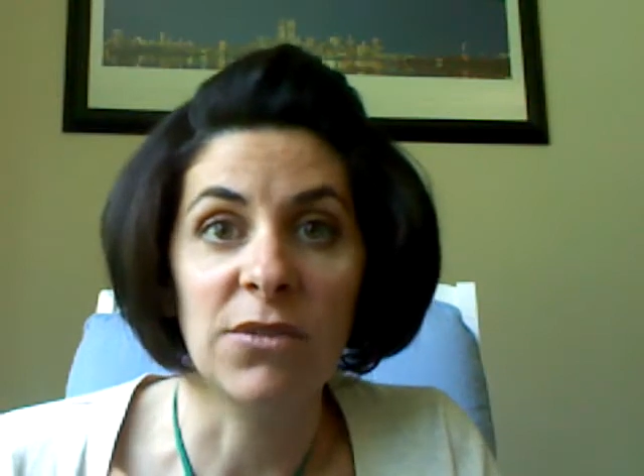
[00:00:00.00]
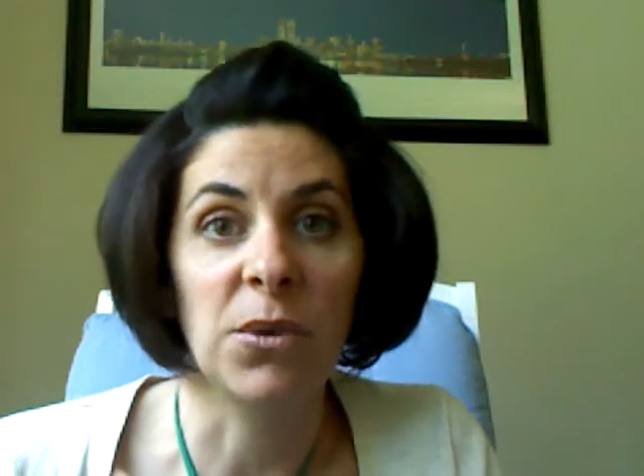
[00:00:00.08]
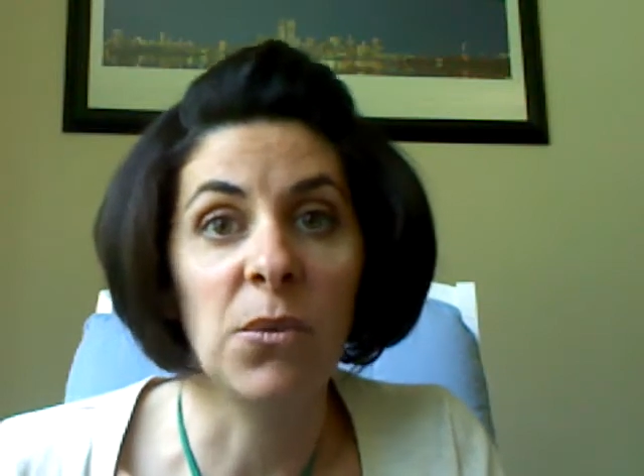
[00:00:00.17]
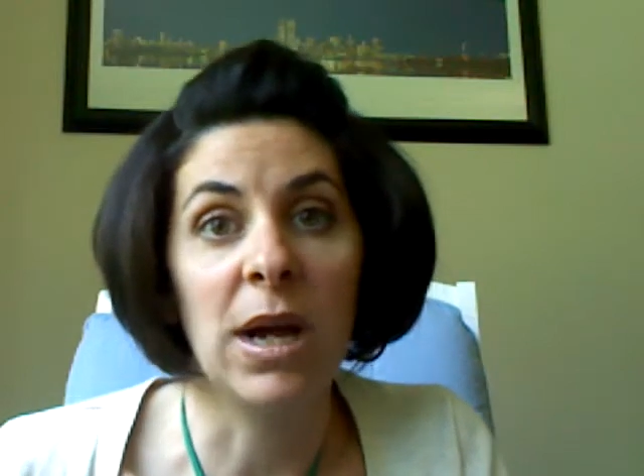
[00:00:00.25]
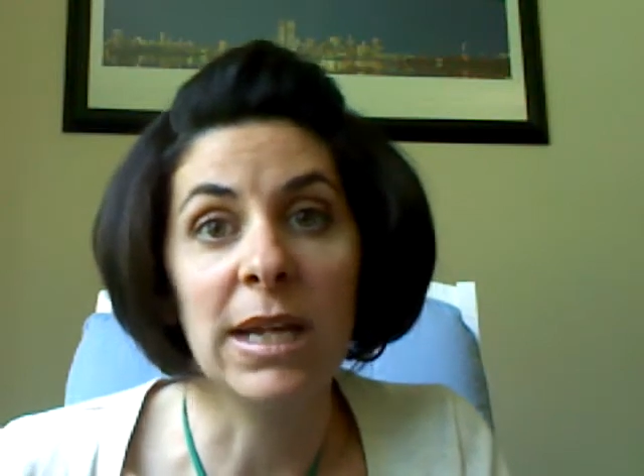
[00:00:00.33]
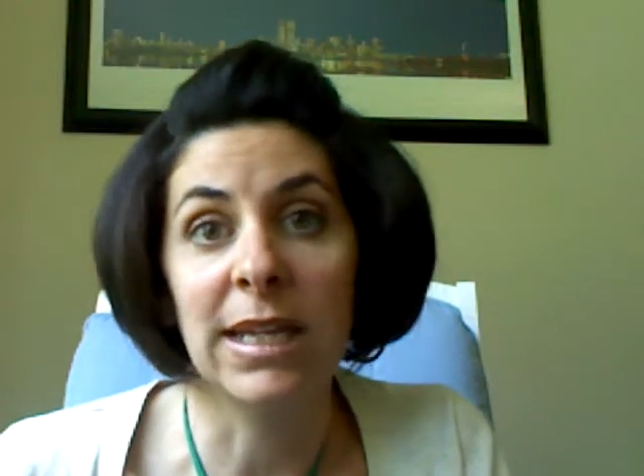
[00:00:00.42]
if we're
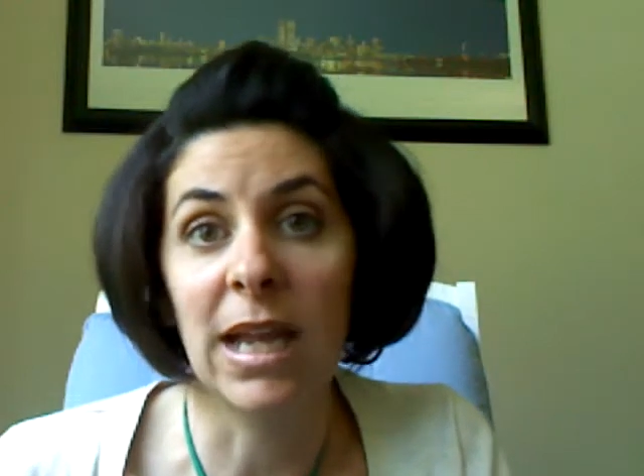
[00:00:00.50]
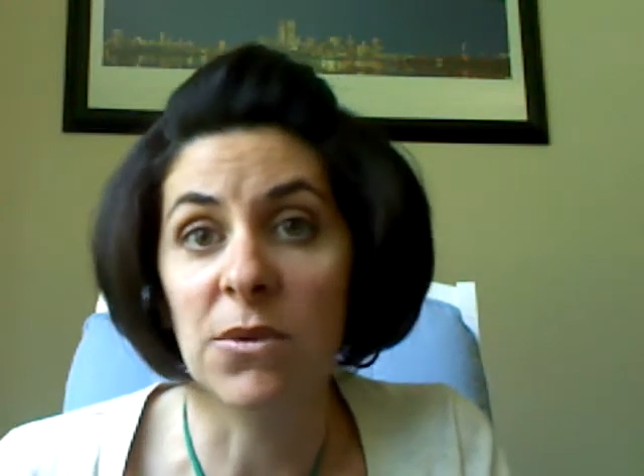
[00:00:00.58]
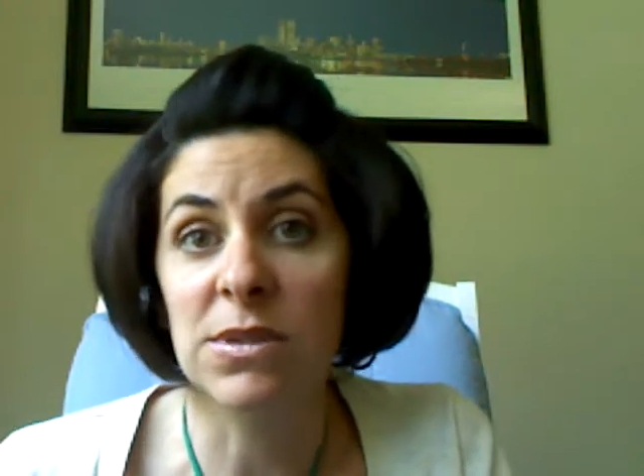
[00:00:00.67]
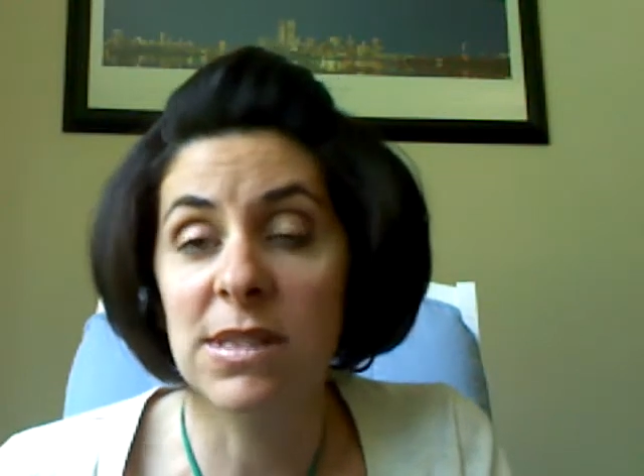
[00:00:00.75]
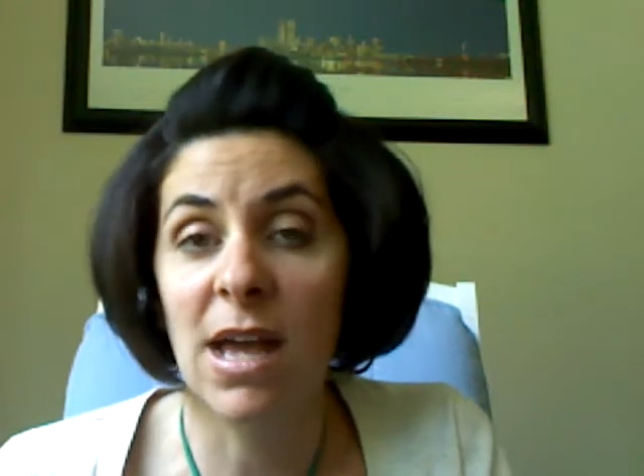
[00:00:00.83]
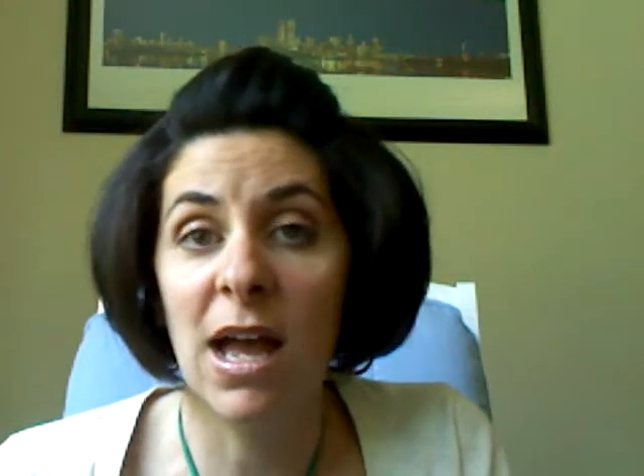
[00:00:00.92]
walking
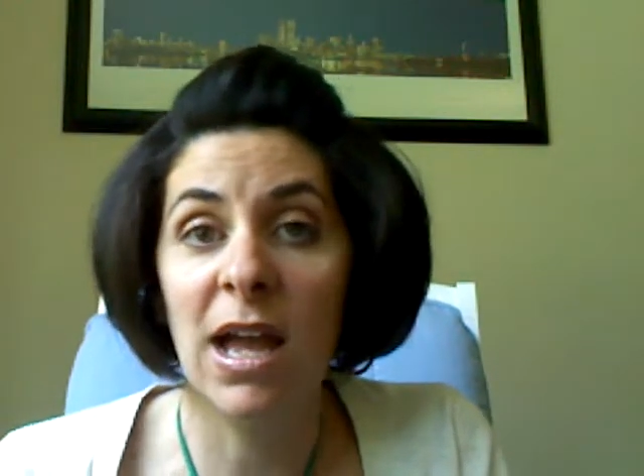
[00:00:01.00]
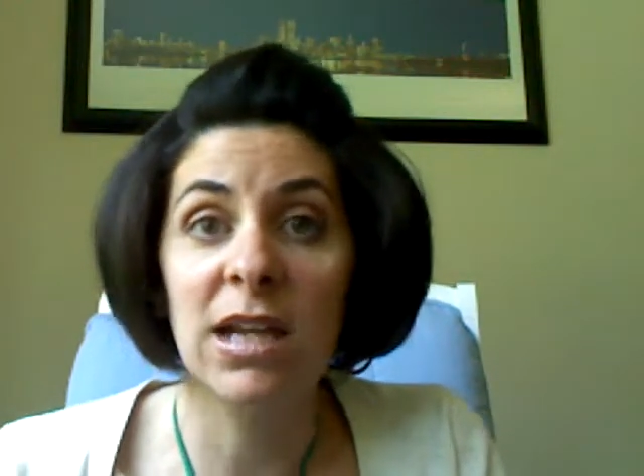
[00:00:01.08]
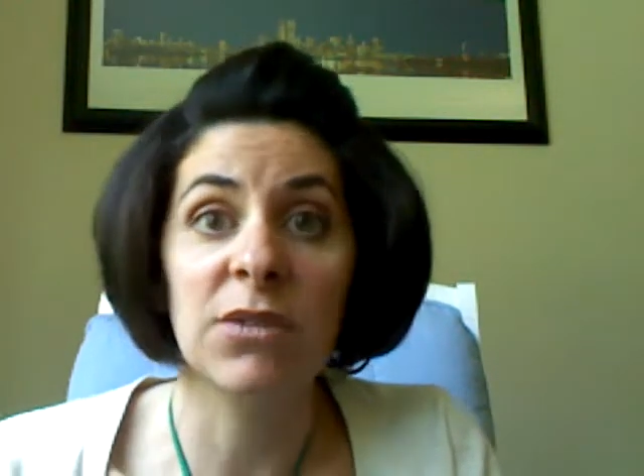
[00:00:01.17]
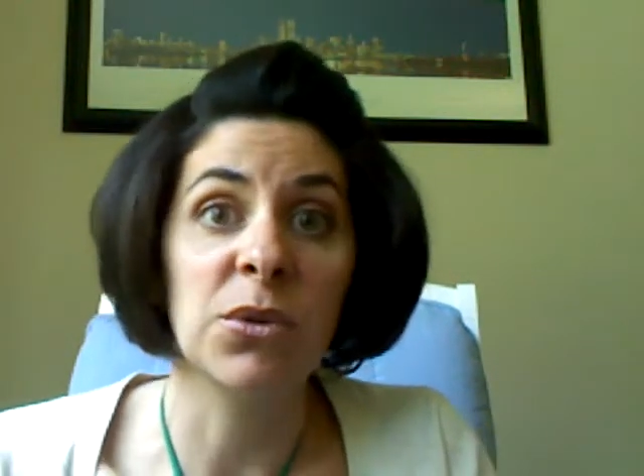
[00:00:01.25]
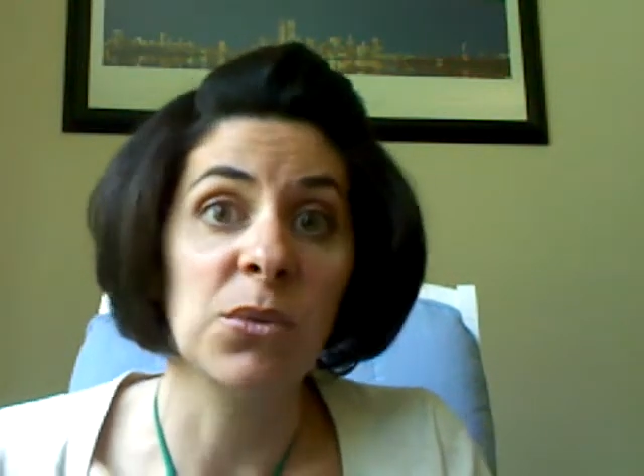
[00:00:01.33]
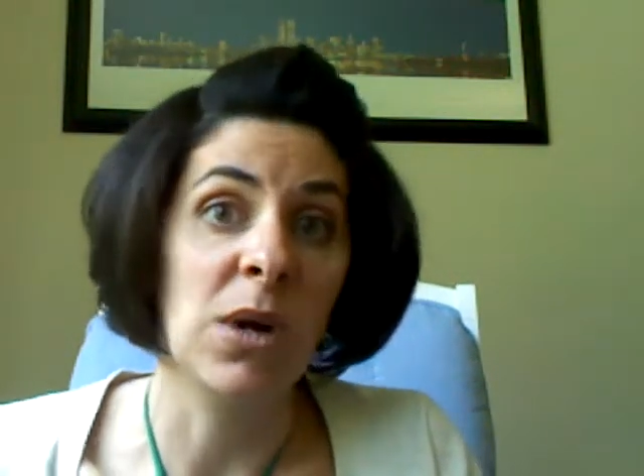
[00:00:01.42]
outside,
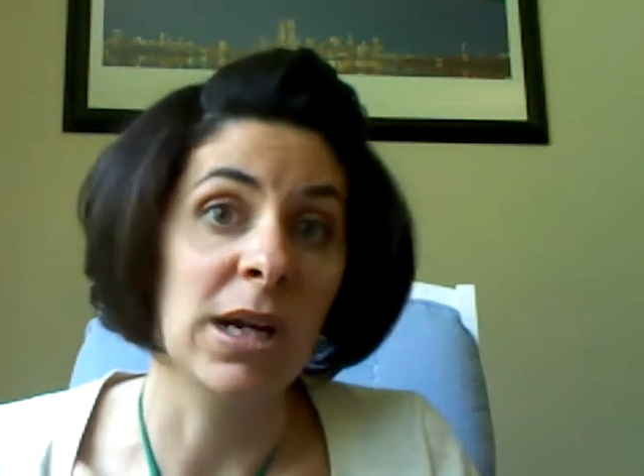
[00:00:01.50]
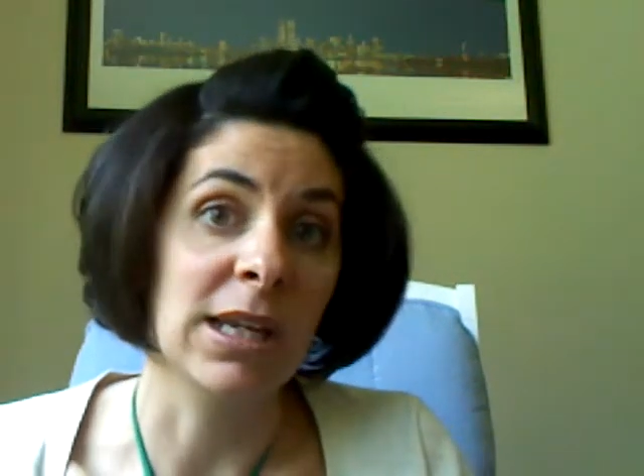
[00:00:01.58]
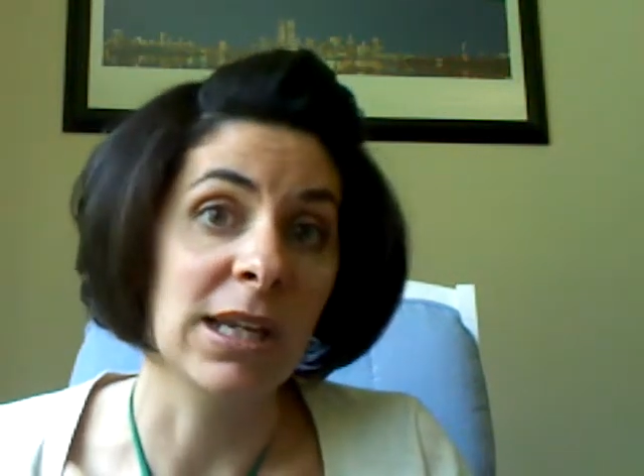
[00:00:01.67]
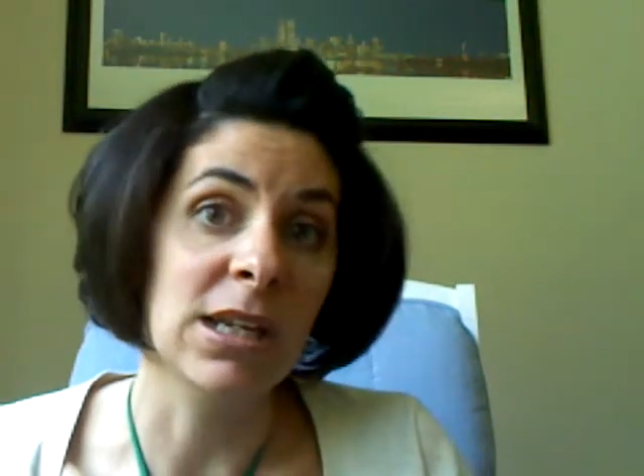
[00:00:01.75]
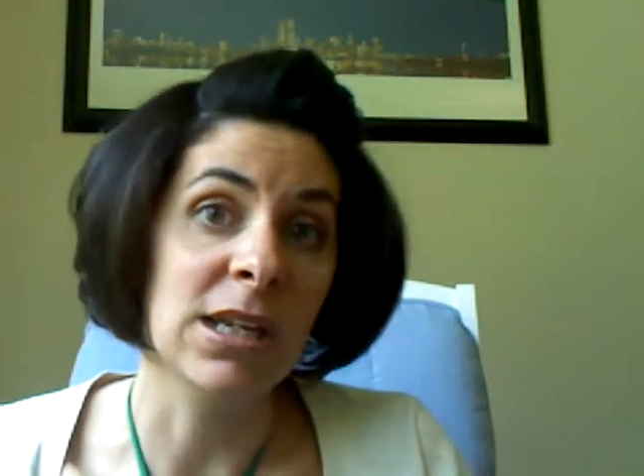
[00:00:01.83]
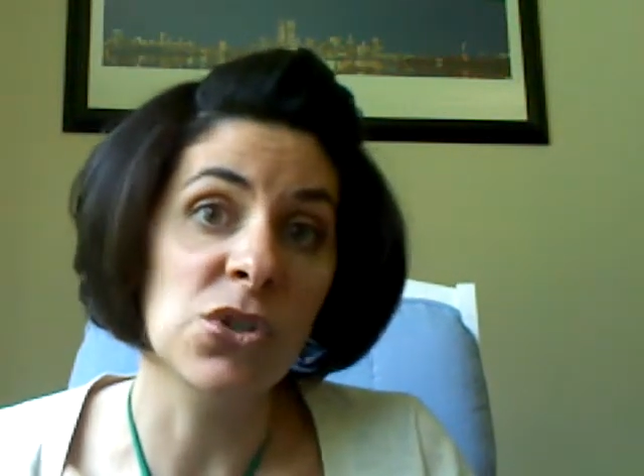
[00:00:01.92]
if we're
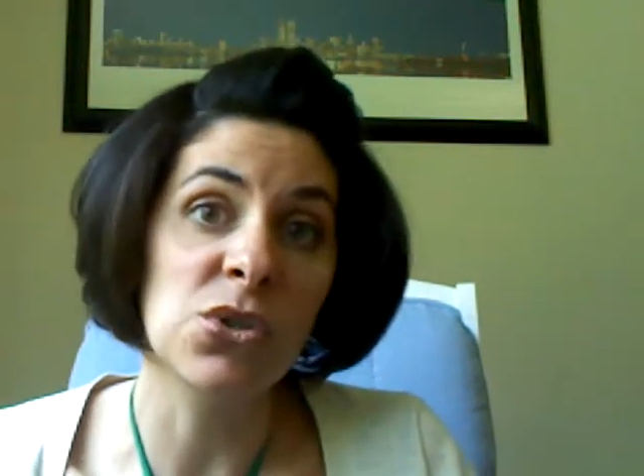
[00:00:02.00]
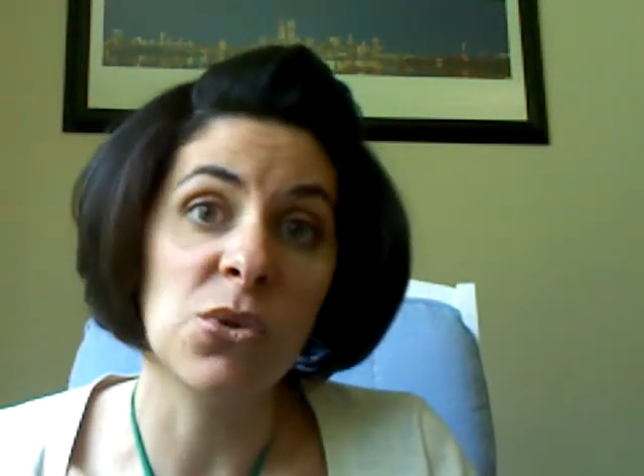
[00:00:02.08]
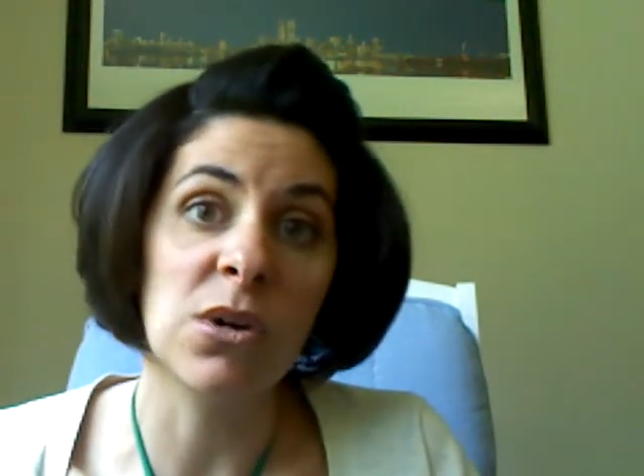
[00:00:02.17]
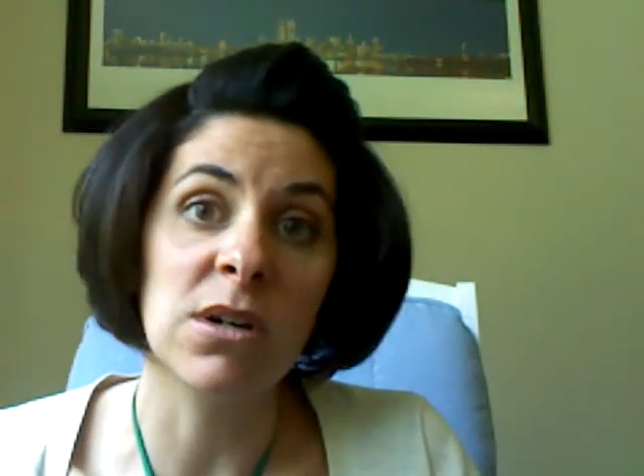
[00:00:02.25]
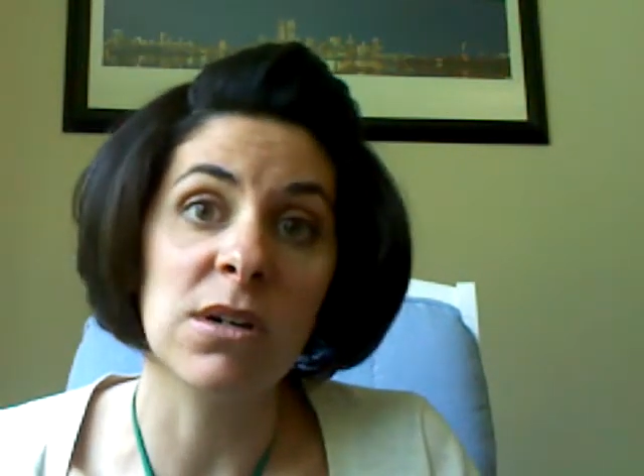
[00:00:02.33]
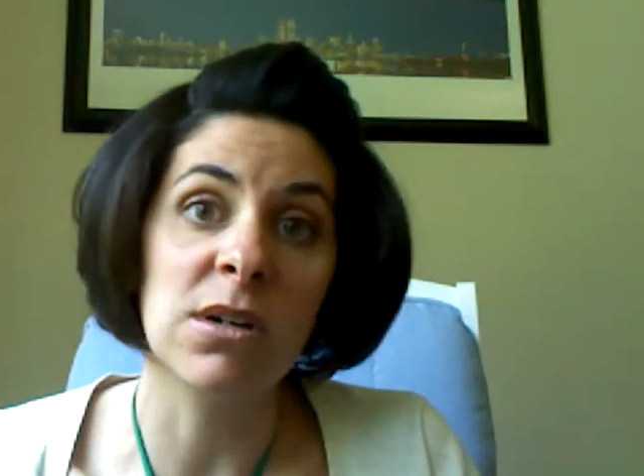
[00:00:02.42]
walking
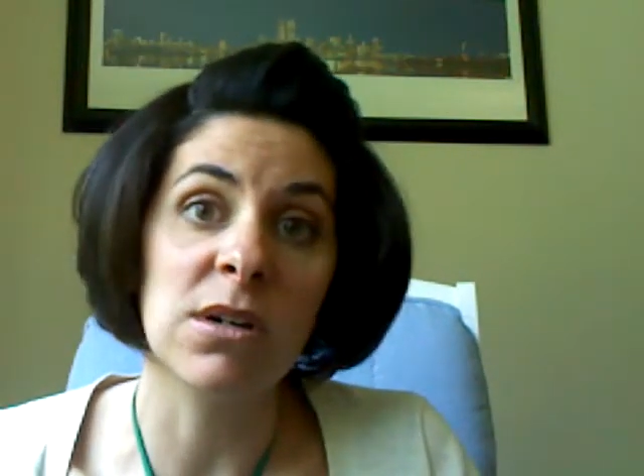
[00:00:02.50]
indoors.